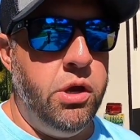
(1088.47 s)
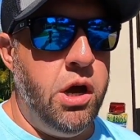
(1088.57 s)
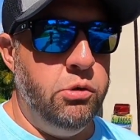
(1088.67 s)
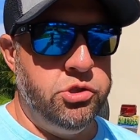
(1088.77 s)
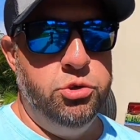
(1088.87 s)

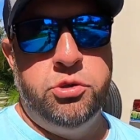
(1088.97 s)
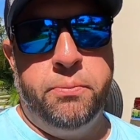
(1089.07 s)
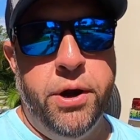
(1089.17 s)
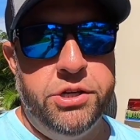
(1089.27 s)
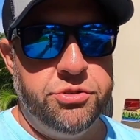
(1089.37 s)
was losing
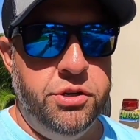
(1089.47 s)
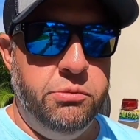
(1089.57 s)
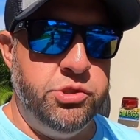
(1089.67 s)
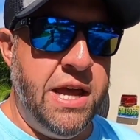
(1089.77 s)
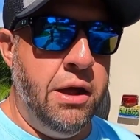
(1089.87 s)
pressure.
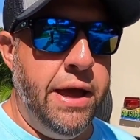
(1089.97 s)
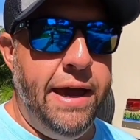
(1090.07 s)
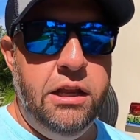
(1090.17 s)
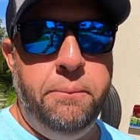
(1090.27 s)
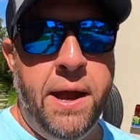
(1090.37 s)
It was down to
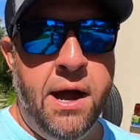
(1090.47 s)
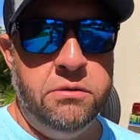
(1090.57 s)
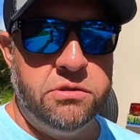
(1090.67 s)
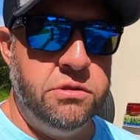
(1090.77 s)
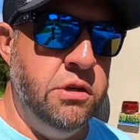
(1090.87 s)
80
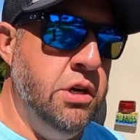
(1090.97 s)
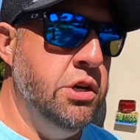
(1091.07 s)
pounds.